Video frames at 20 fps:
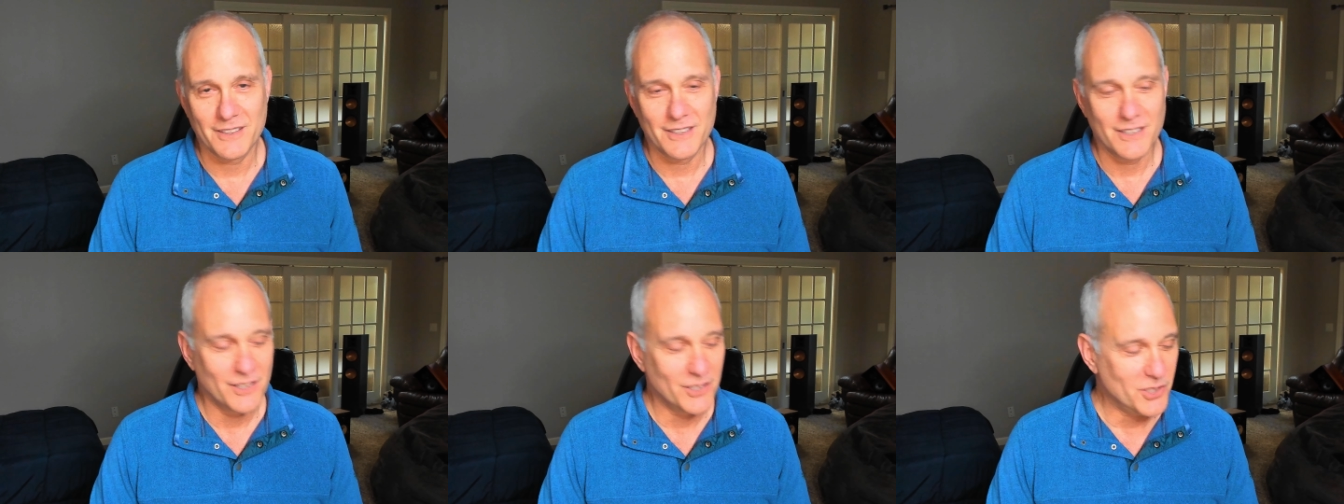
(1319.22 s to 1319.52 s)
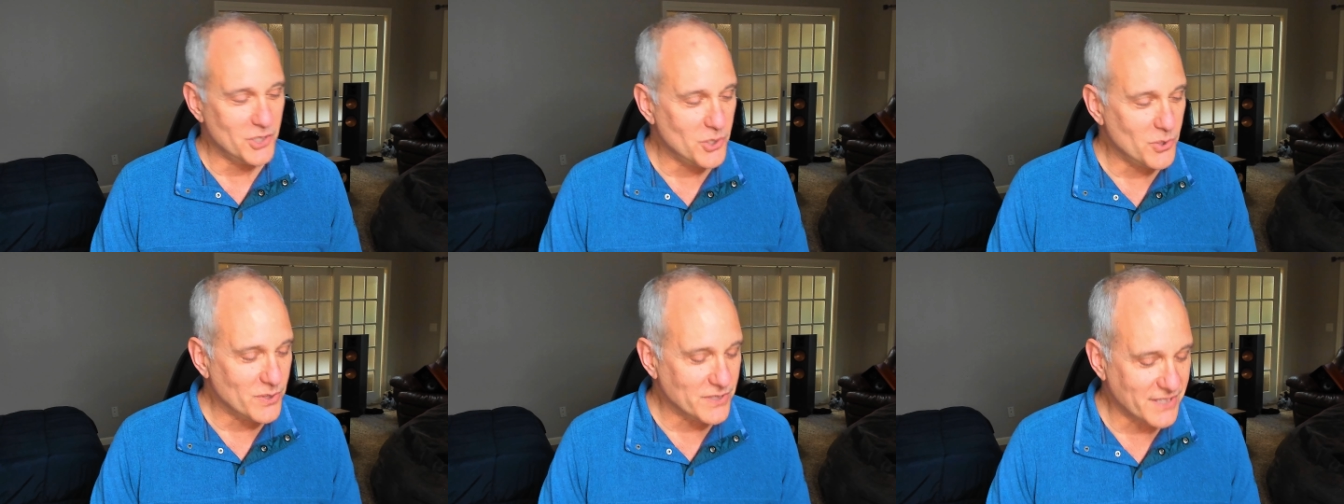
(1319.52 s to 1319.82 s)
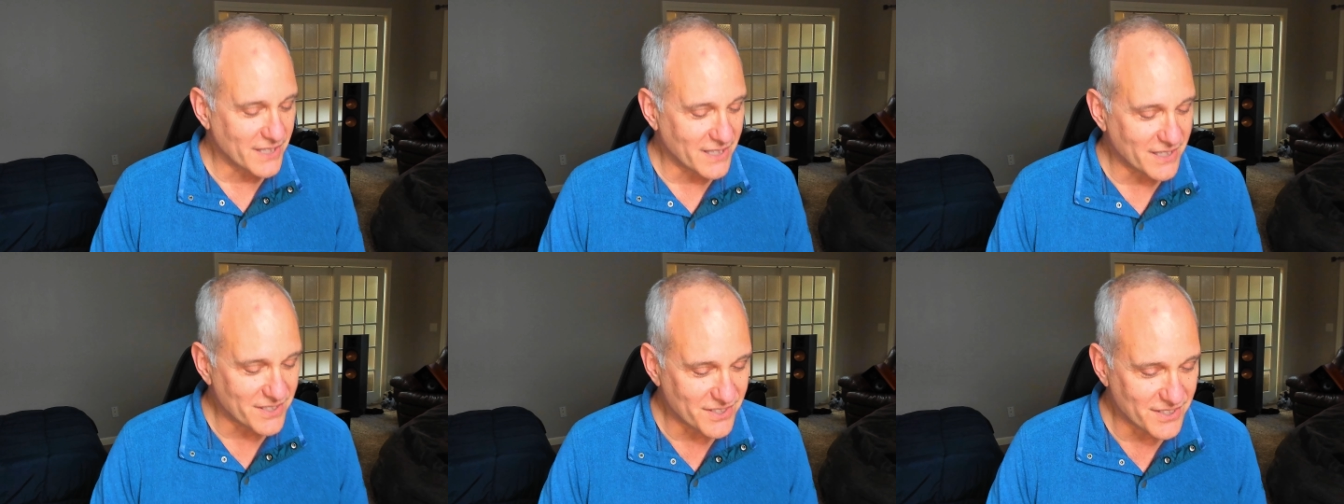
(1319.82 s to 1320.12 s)
who has
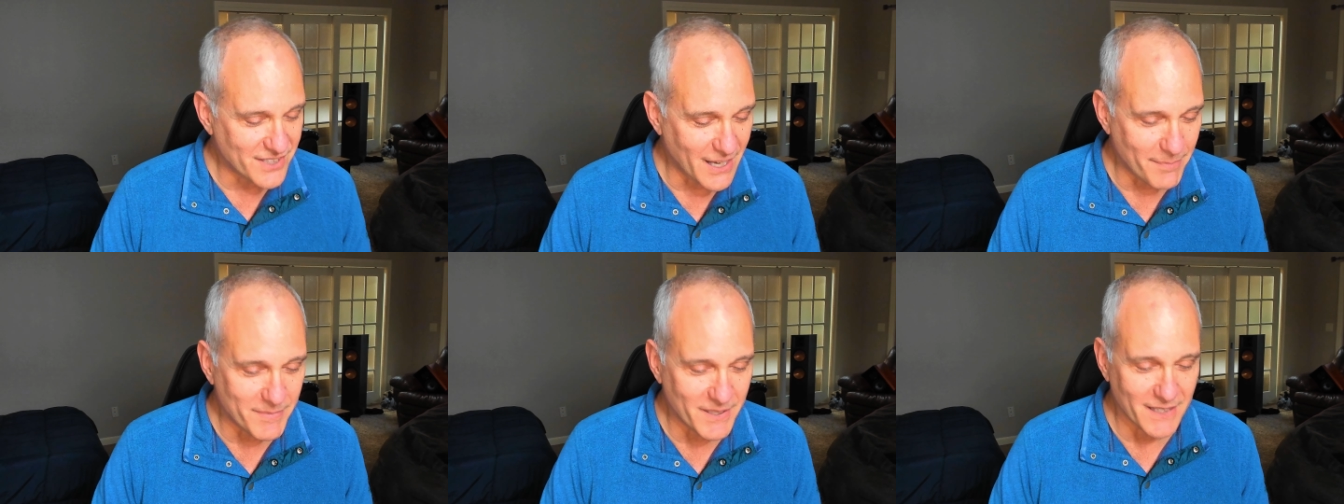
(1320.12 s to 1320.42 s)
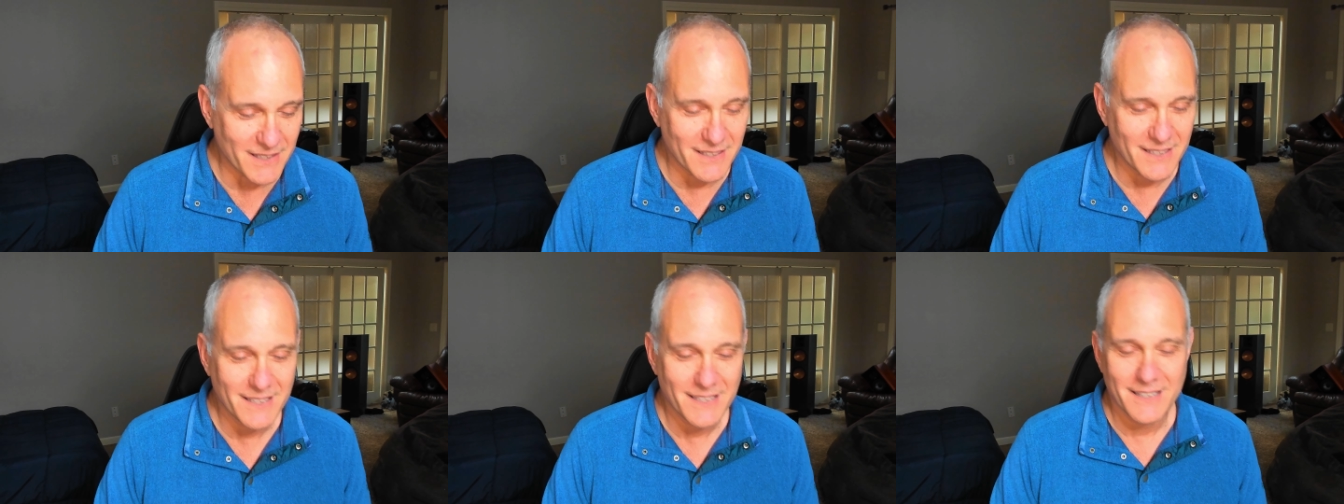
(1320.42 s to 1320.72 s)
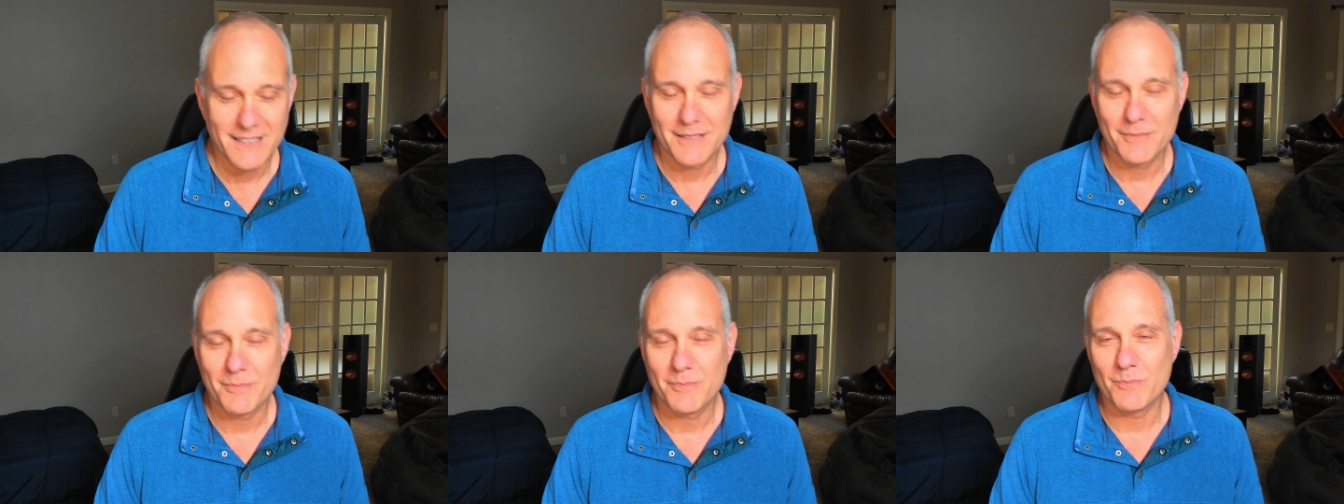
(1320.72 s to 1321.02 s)
accepted
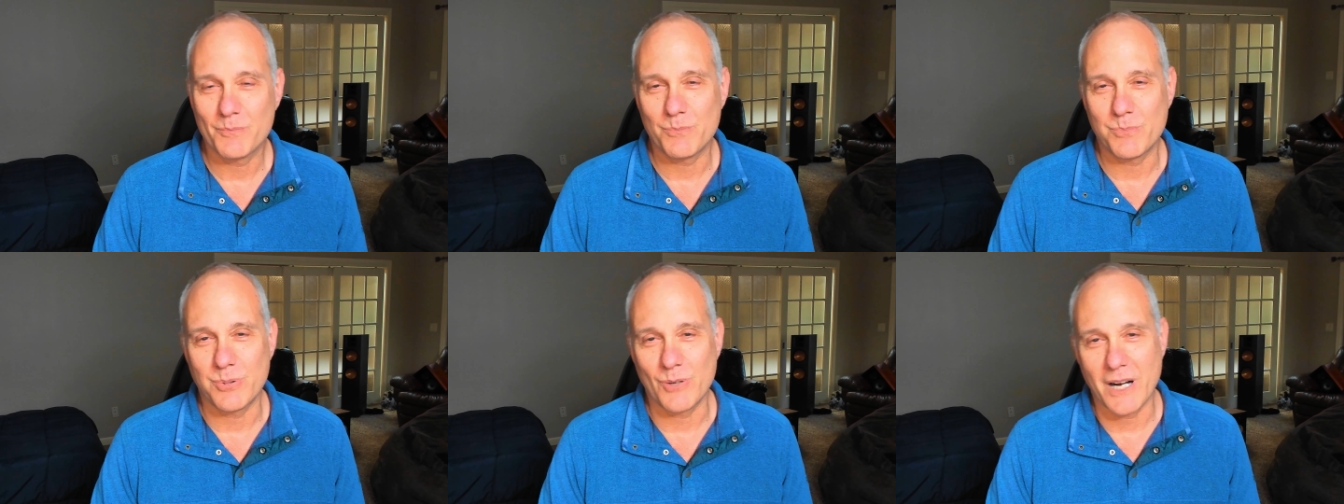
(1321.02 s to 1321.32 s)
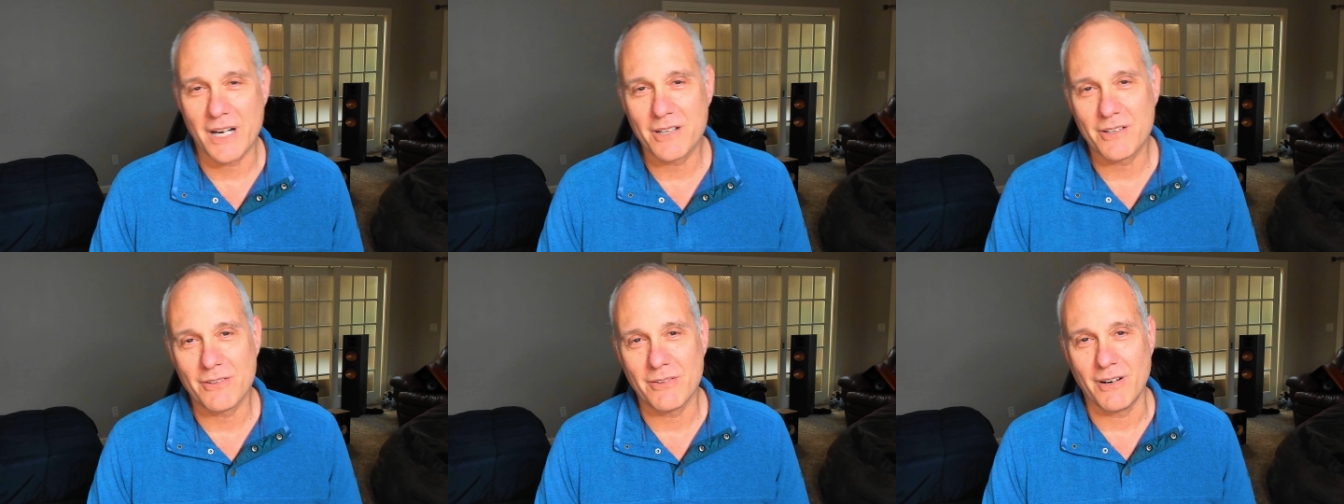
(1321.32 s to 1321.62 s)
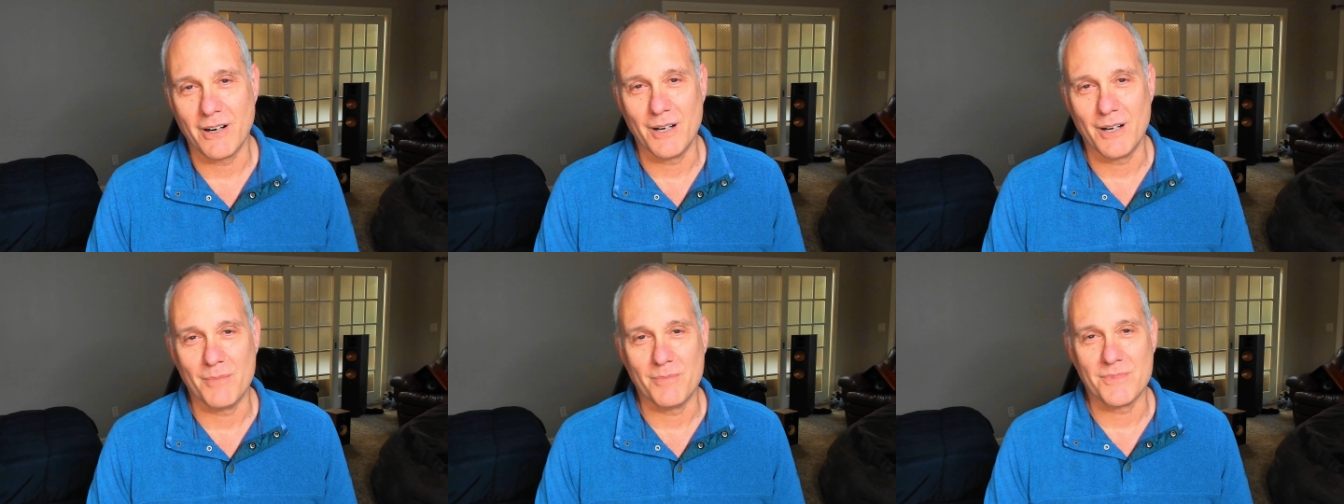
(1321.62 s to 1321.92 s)

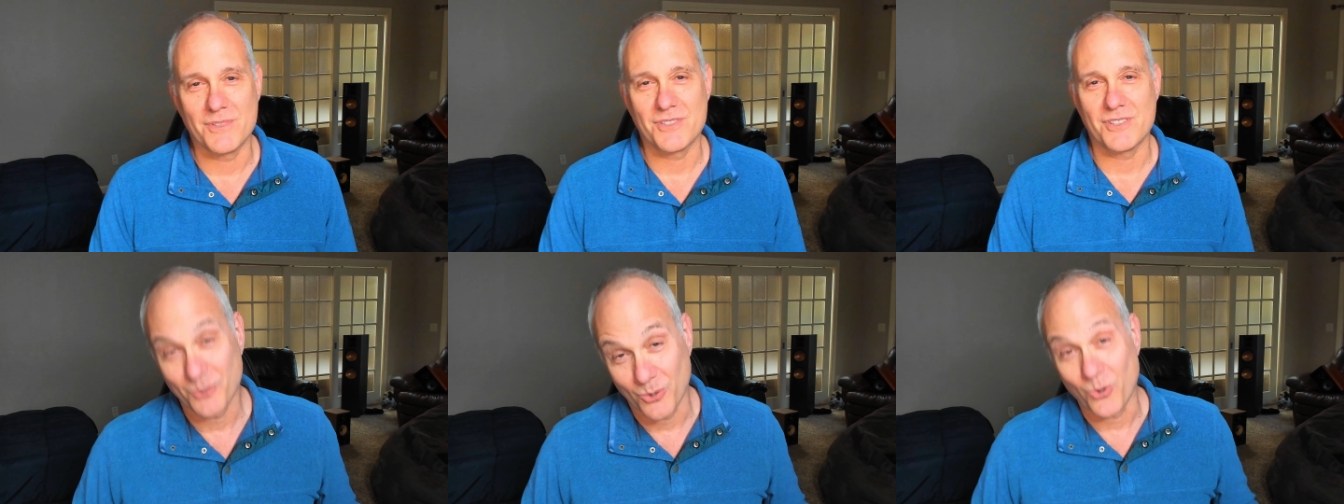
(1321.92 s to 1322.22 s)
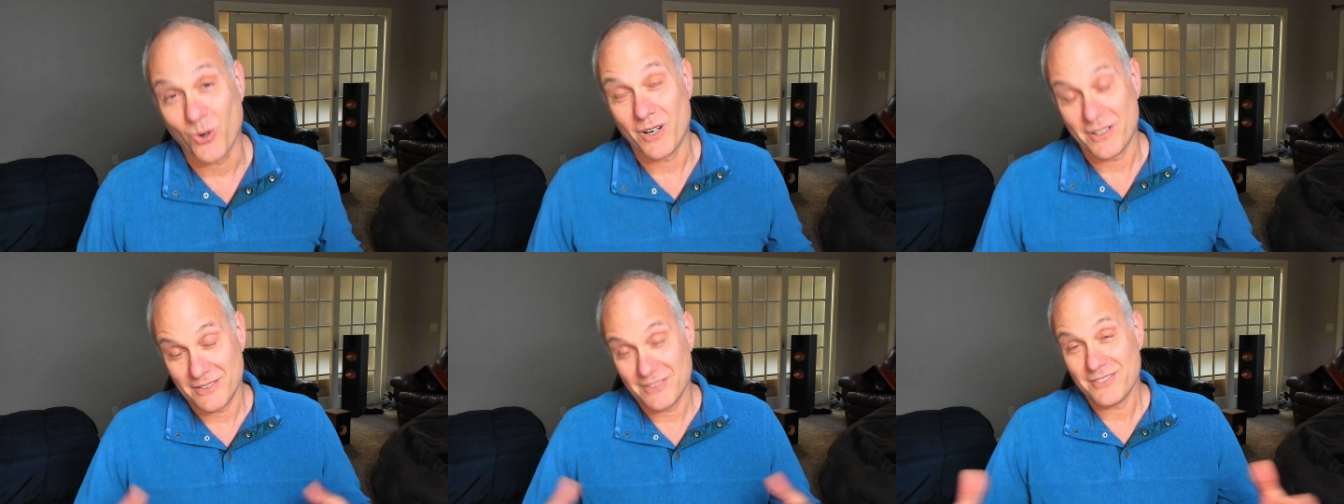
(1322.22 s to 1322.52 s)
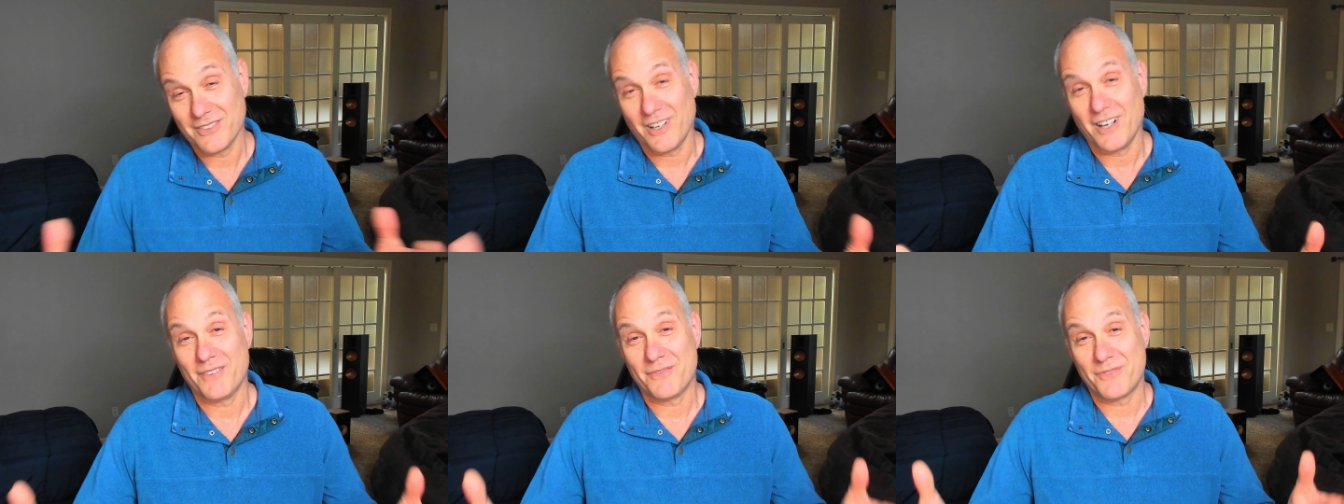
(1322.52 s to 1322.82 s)
breadcrumbs or
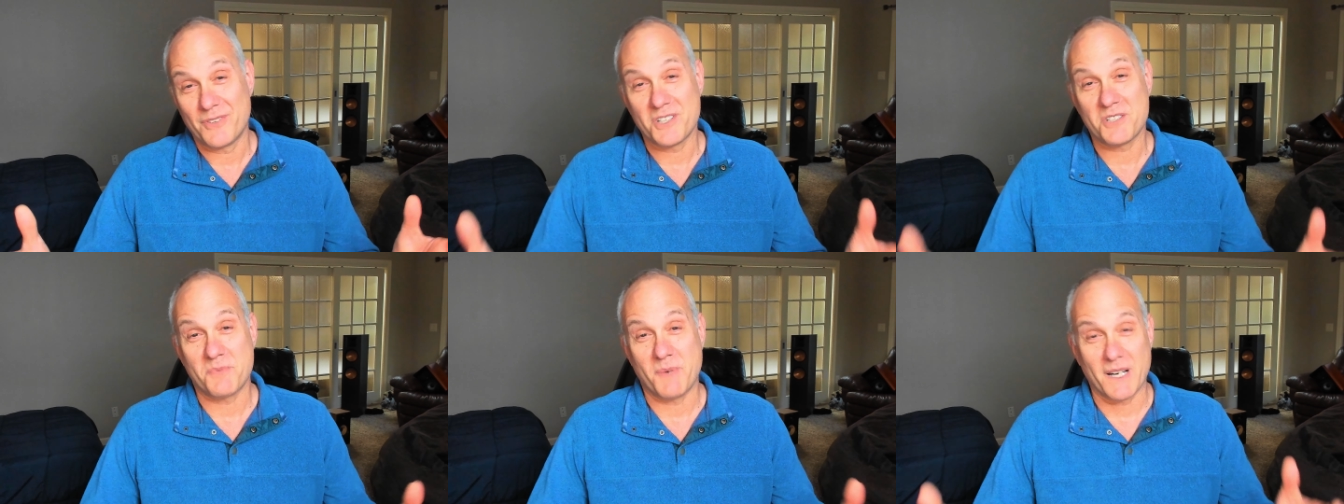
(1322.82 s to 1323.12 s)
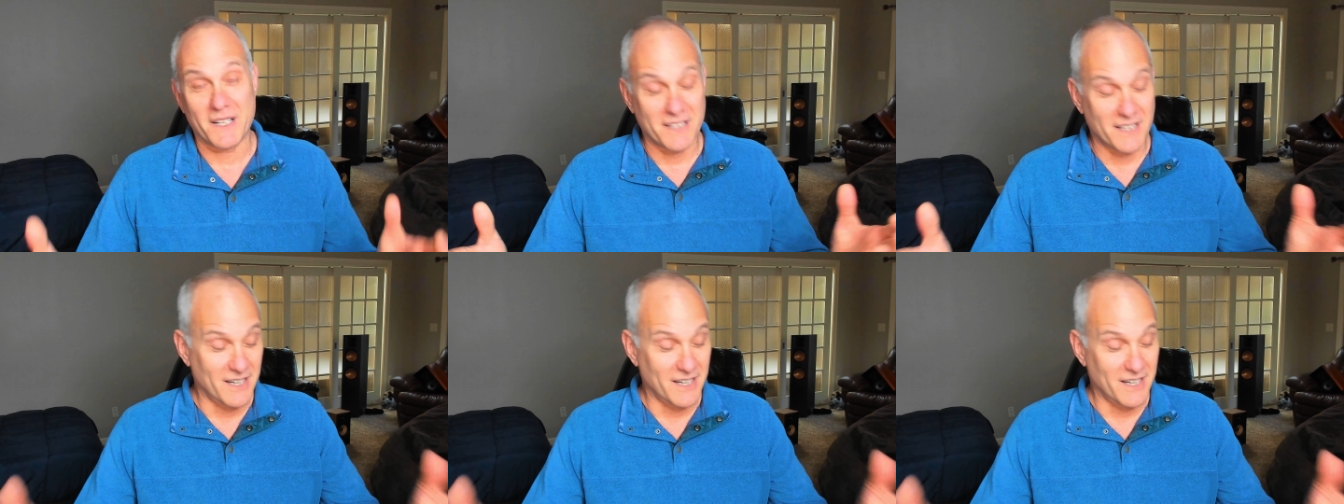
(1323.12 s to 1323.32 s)
love, respect,